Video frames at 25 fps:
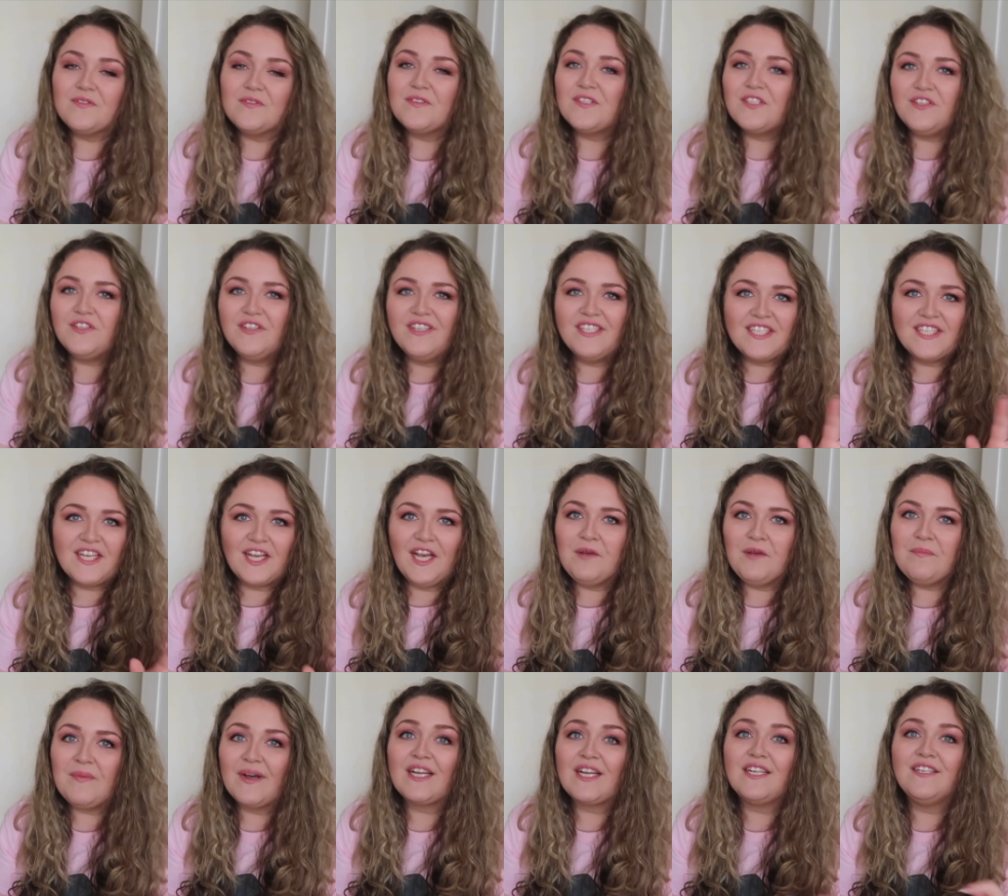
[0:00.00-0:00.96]
as soon as it
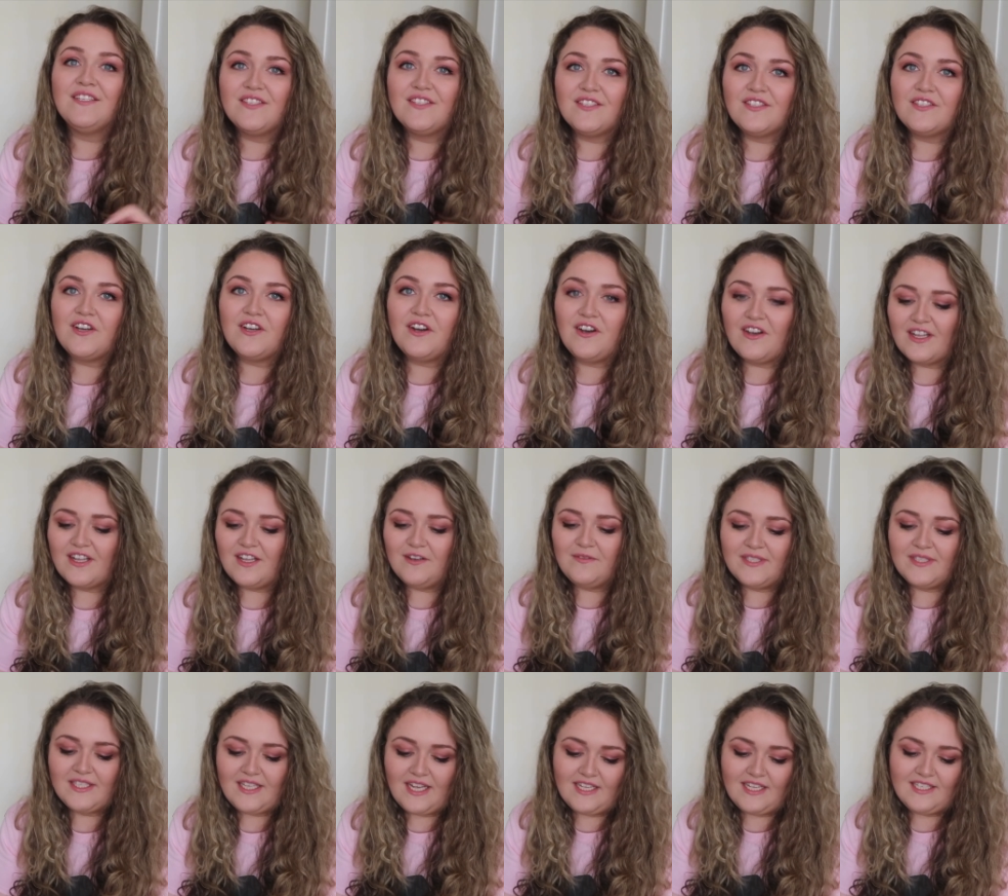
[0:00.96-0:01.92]
came back into stock, I
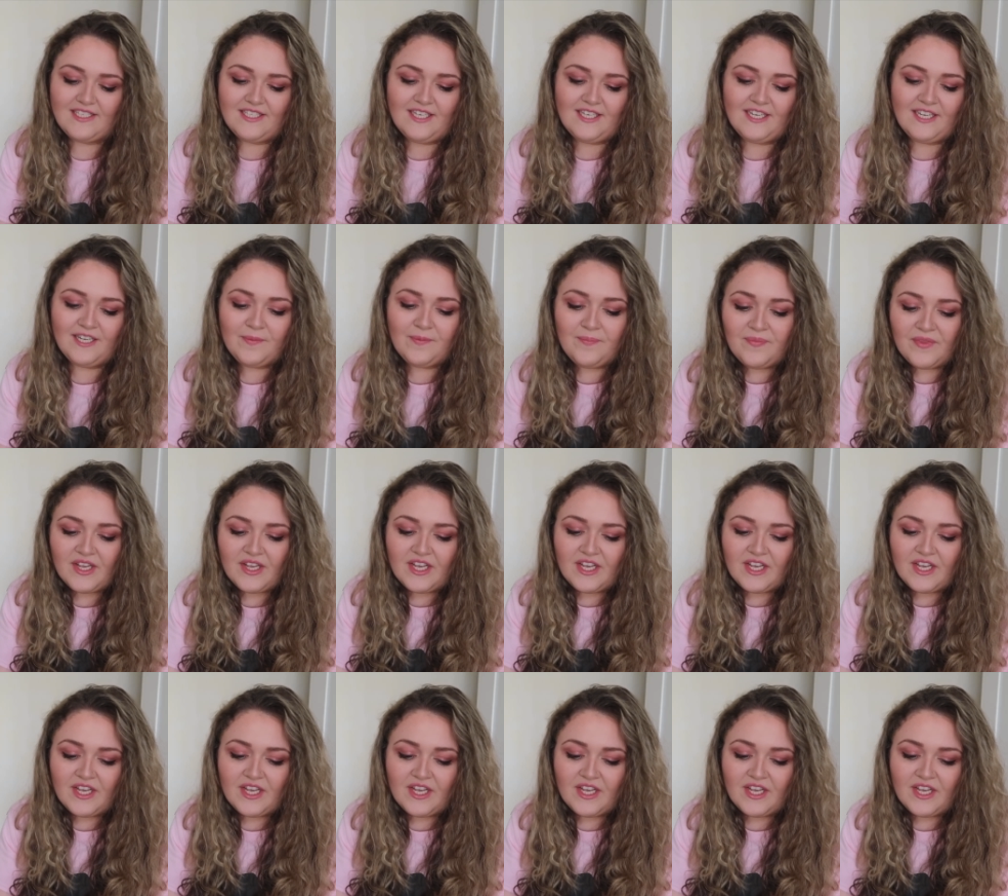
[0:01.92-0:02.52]
was getting it.